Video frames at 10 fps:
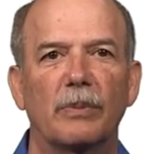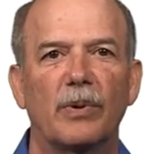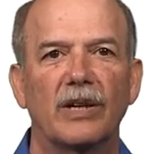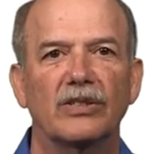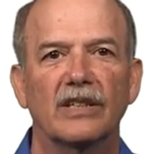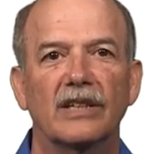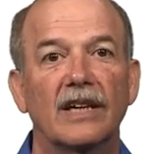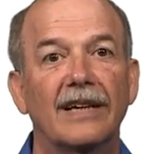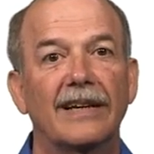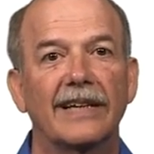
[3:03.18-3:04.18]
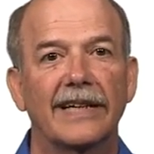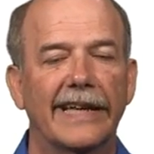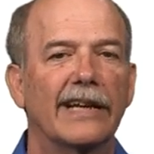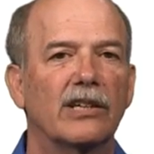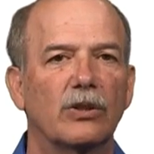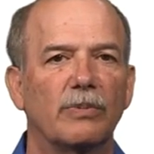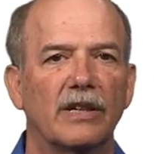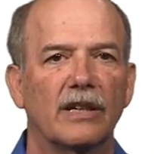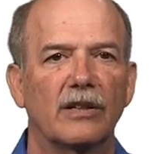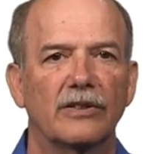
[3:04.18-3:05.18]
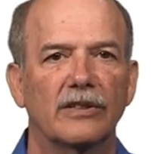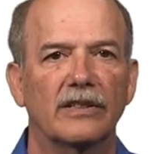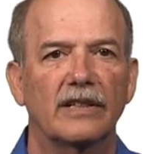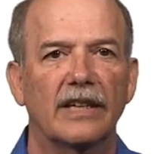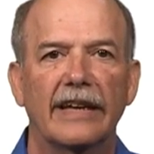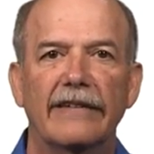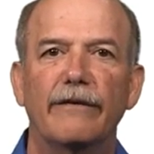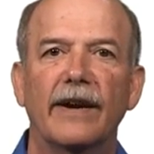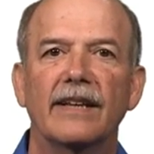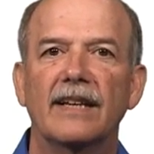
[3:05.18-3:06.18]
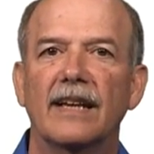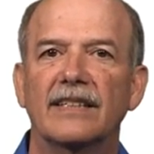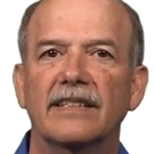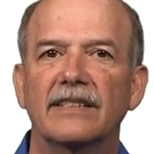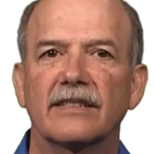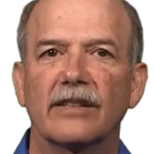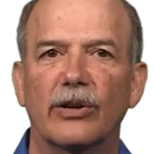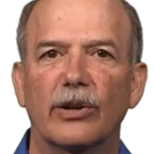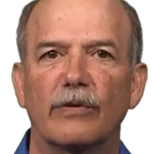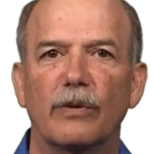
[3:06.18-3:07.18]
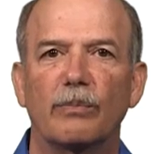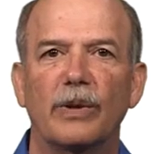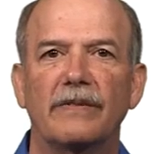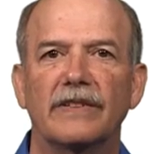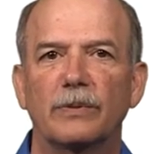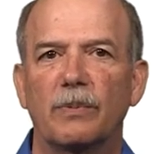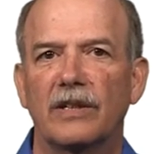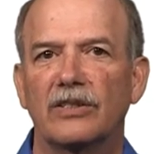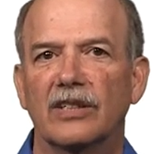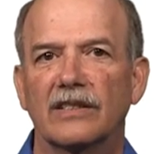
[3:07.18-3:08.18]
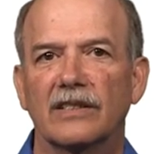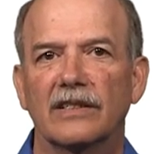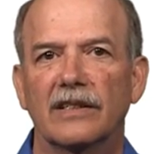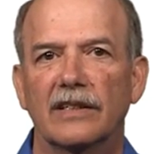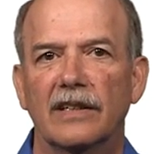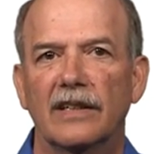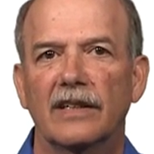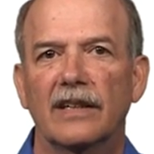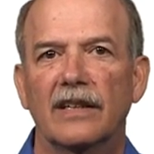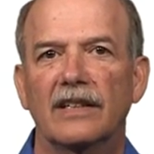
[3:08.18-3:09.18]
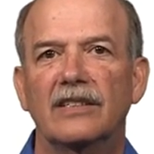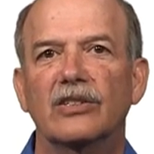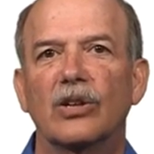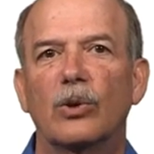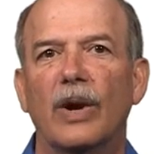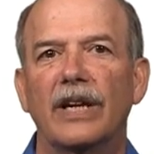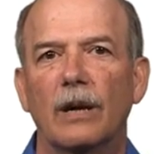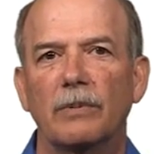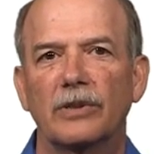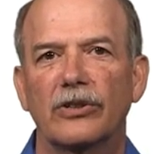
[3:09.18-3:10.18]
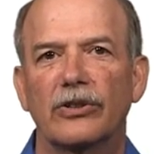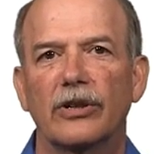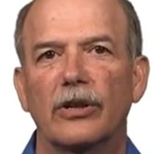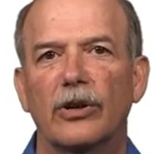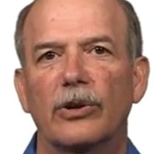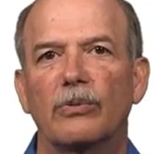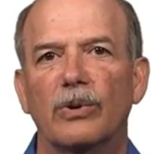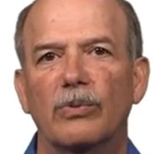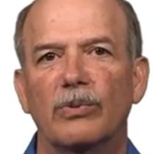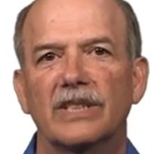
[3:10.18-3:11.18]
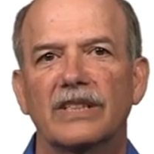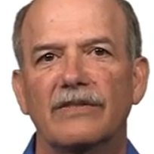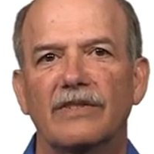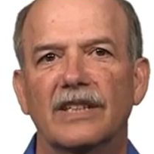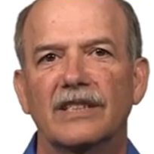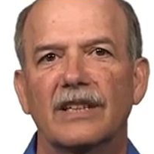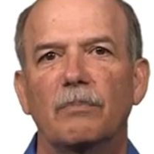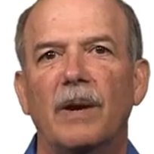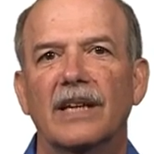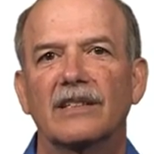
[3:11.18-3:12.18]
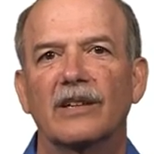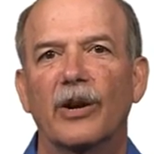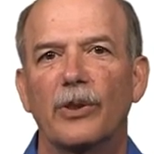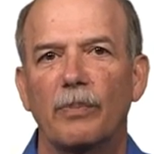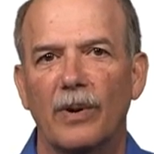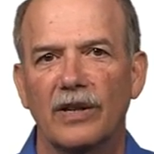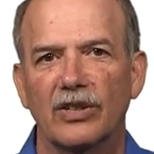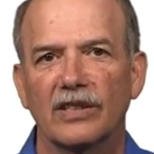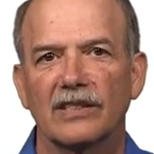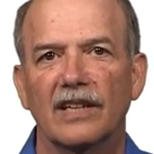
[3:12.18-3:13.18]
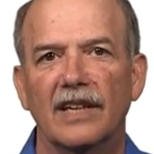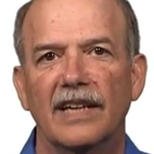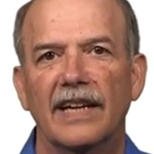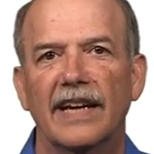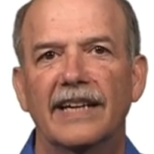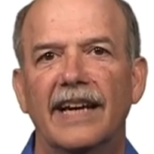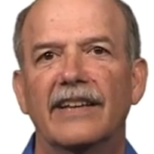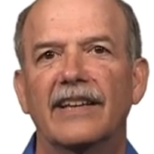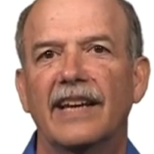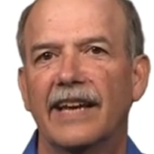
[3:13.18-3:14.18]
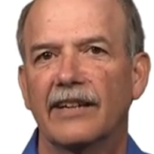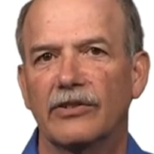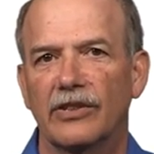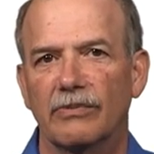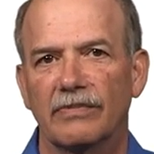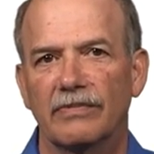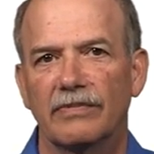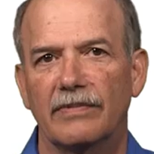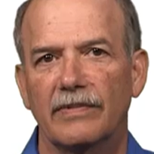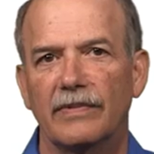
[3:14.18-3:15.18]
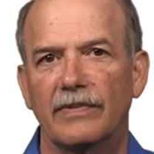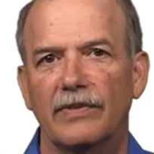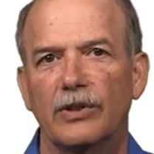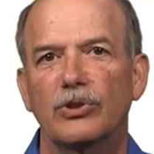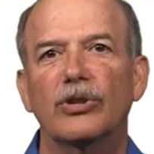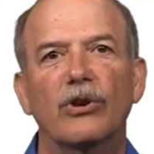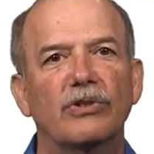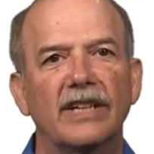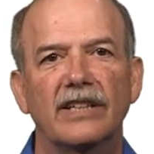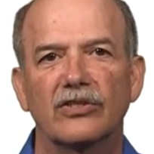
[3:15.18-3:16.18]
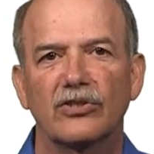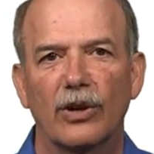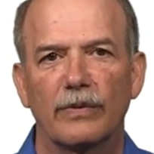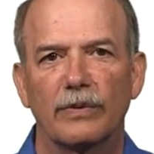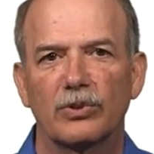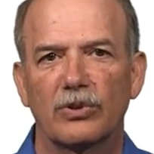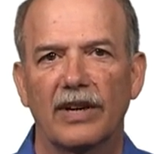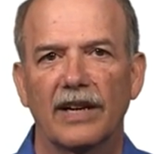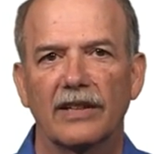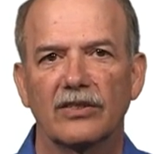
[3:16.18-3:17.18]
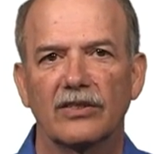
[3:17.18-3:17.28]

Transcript: a project can also be included. And finally, lessons learned from previous projects. This is a great opportunity to learn what risk events impacted other projects and how they handled them. There's no need to start from scratch.